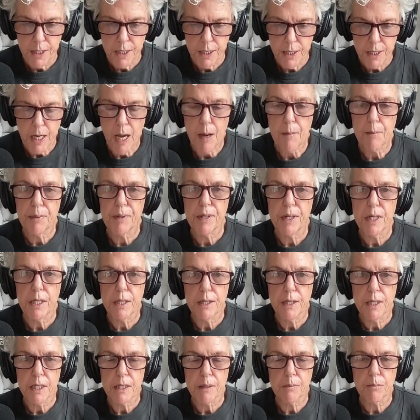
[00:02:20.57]
company
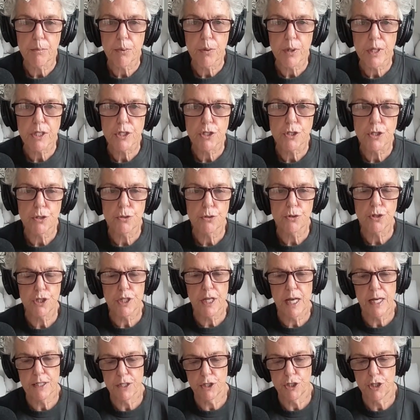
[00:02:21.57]
that brings you
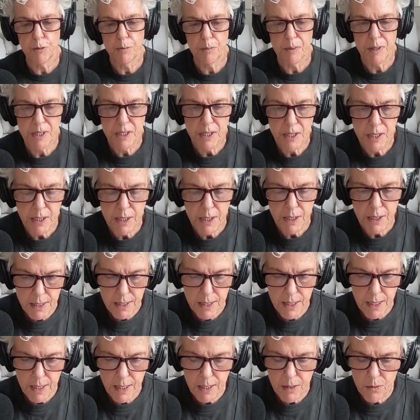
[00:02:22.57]
ChatGPT.
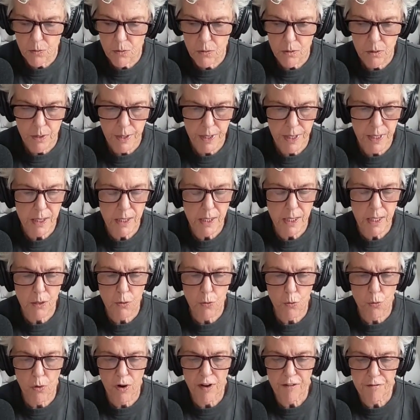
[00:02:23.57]
They were
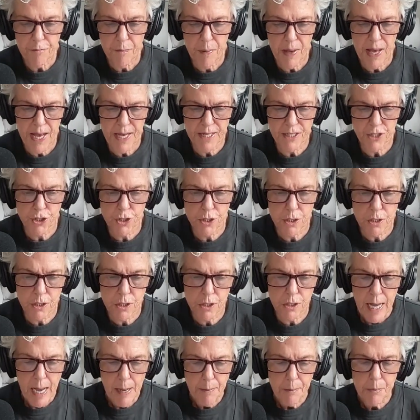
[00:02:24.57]
hitting rough
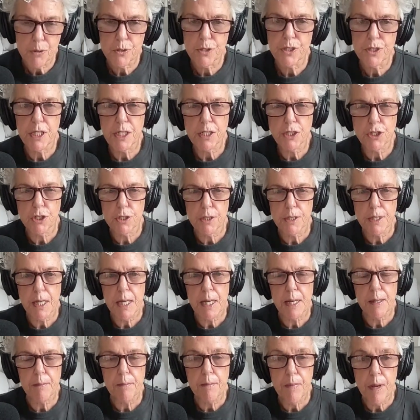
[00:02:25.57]
patches. Apple ditched
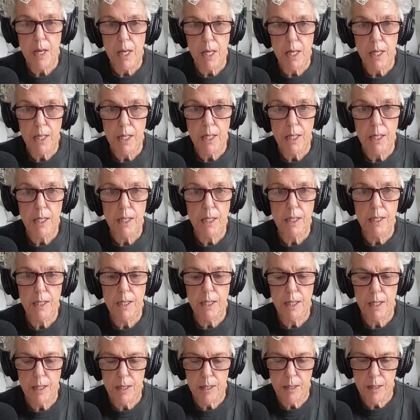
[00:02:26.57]
them
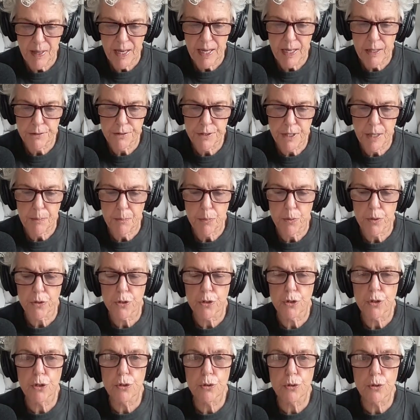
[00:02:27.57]
and palled up
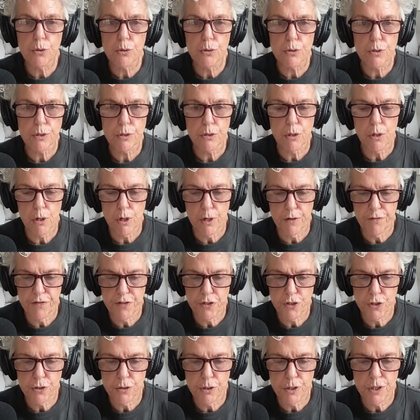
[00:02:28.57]
with Google's
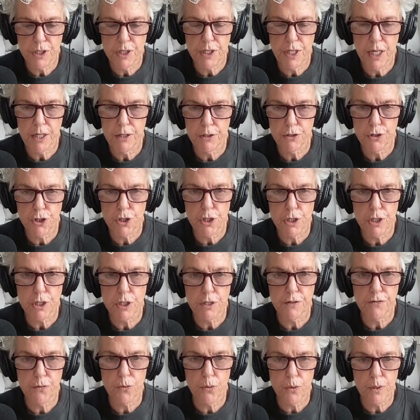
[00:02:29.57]
artificial
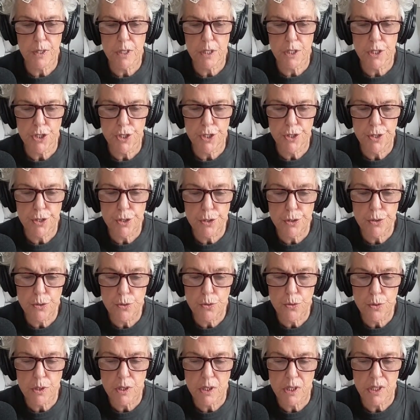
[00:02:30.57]
intelligence for this
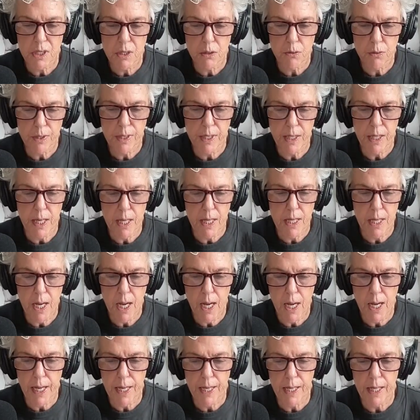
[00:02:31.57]
new Siri
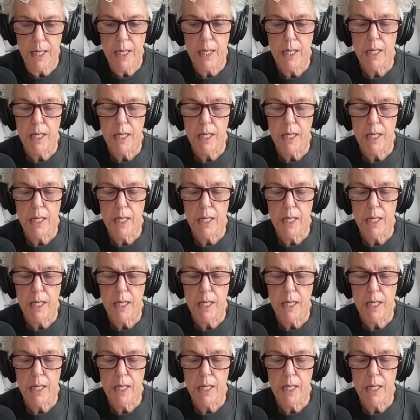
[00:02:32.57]
AI.